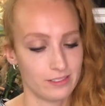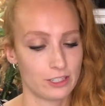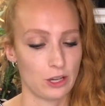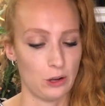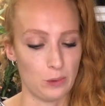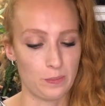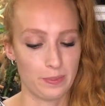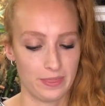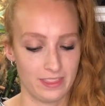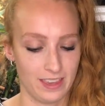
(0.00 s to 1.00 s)
So
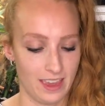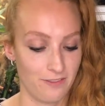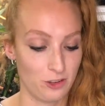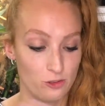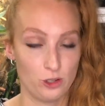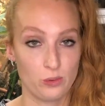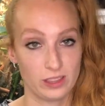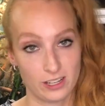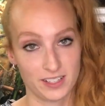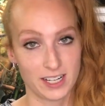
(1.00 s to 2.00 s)
if you do
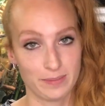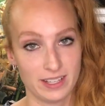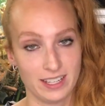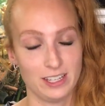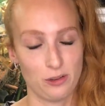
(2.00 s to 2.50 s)
what they're recommending,